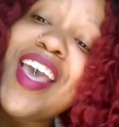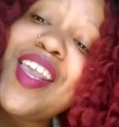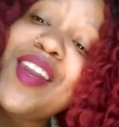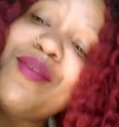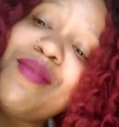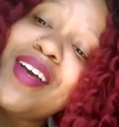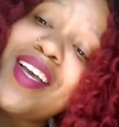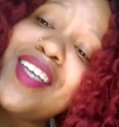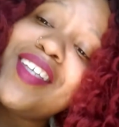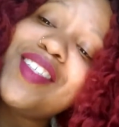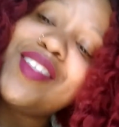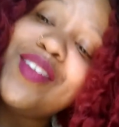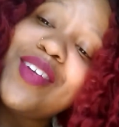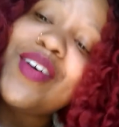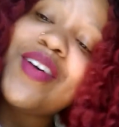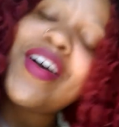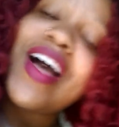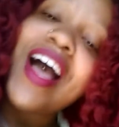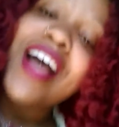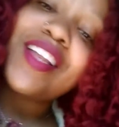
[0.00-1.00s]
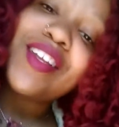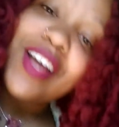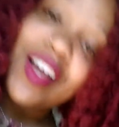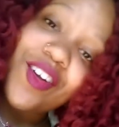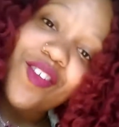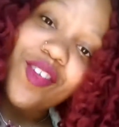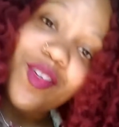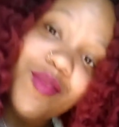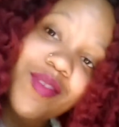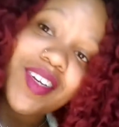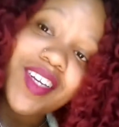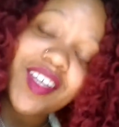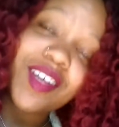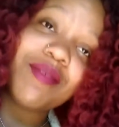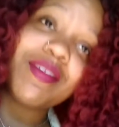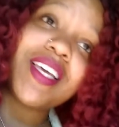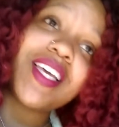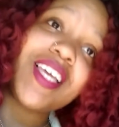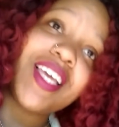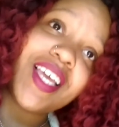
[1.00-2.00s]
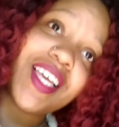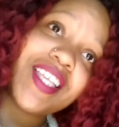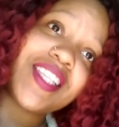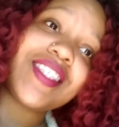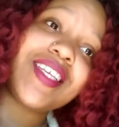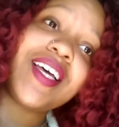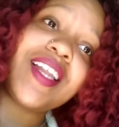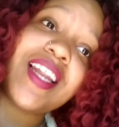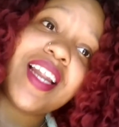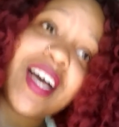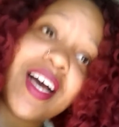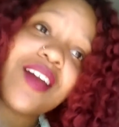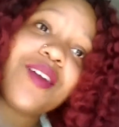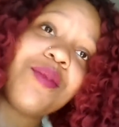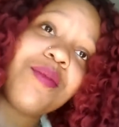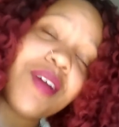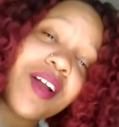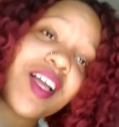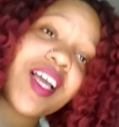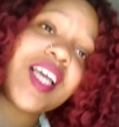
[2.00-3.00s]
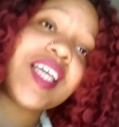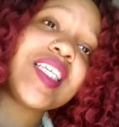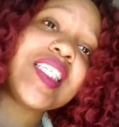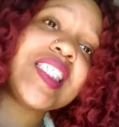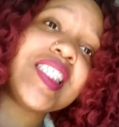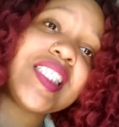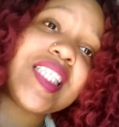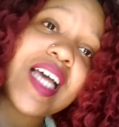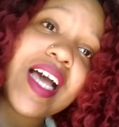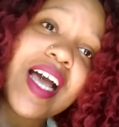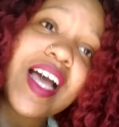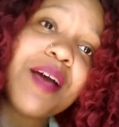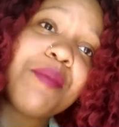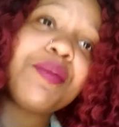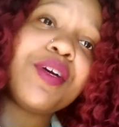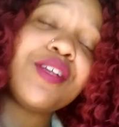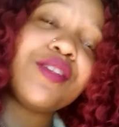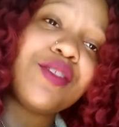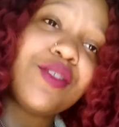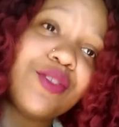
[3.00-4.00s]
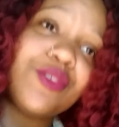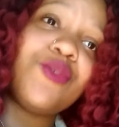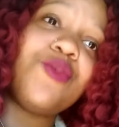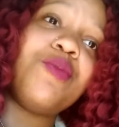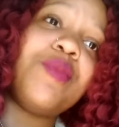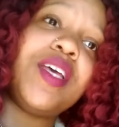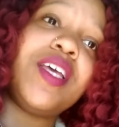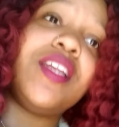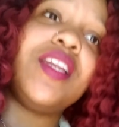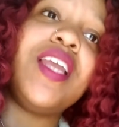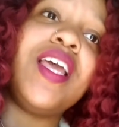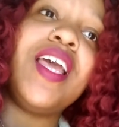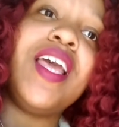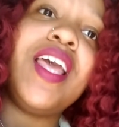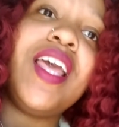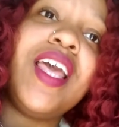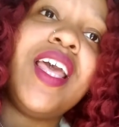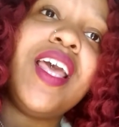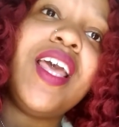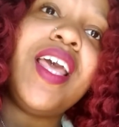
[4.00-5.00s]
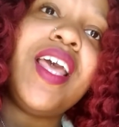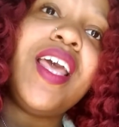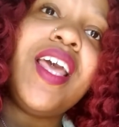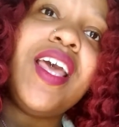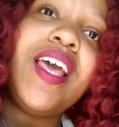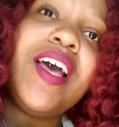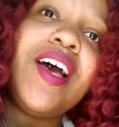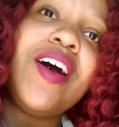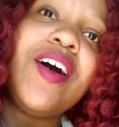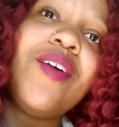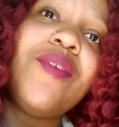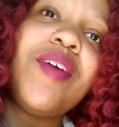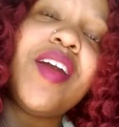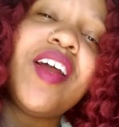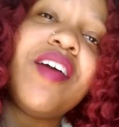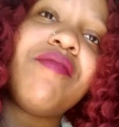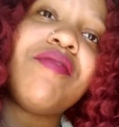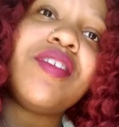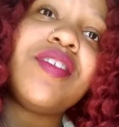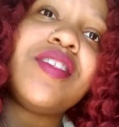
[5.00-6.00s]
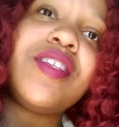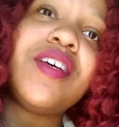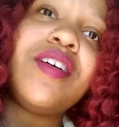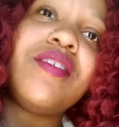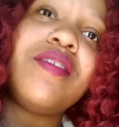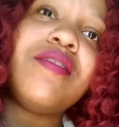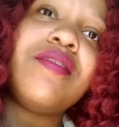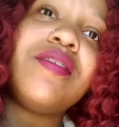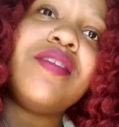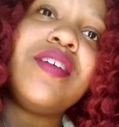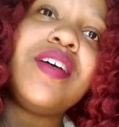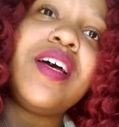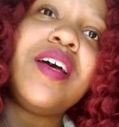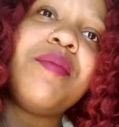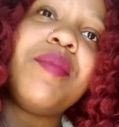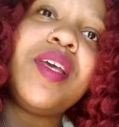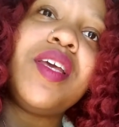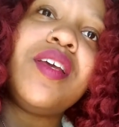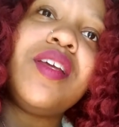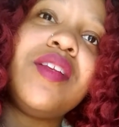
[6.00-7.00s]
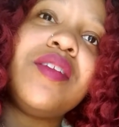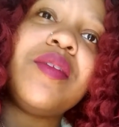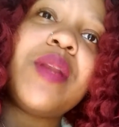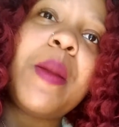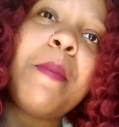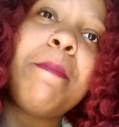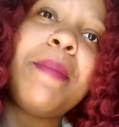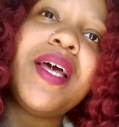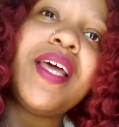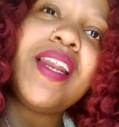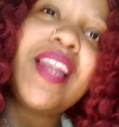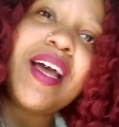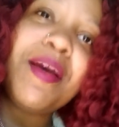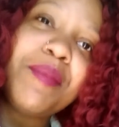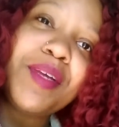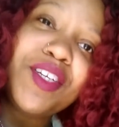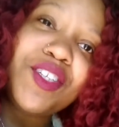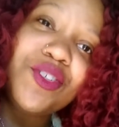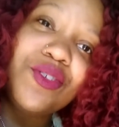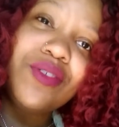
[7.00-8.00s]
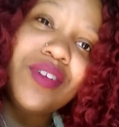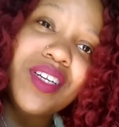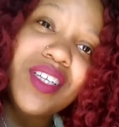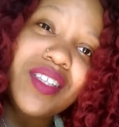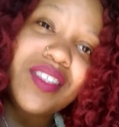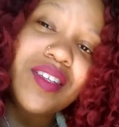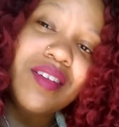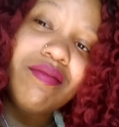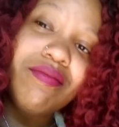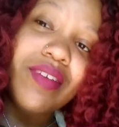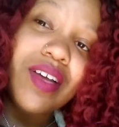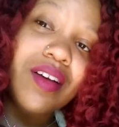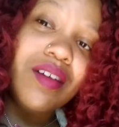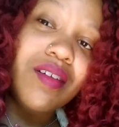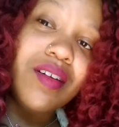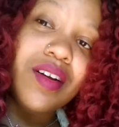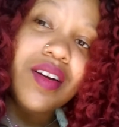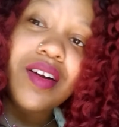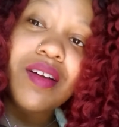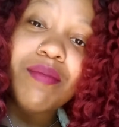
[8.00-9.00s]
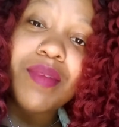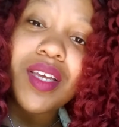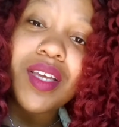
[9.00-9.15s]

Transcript: anyways, you know, I agree with them. It is a lot of work. It's time consuming or whatever. So, I mean, but I'm enjoying it so far.